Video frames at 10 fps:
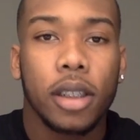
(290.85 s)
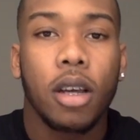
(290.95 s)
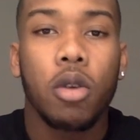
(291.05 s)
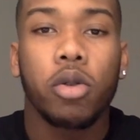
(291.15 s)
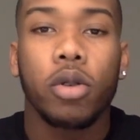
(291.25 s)

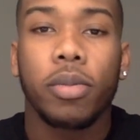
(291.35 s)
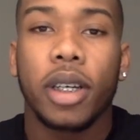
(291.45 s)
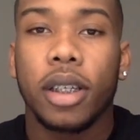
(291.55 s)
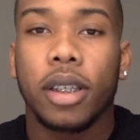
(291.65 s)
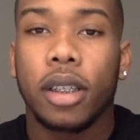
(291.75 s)
Go through them
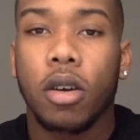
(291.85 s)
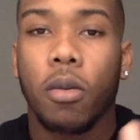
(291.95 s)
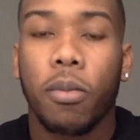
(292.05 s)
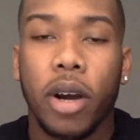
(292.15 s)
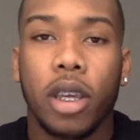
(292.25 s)
things that's gonna
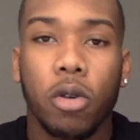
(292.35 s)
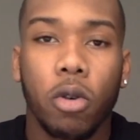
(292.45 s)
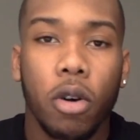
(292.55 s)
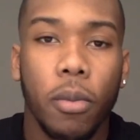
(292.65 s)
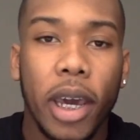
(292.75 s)
break you
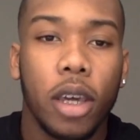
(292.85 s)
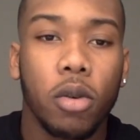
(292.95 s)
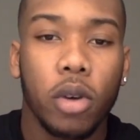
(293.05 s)
or make you,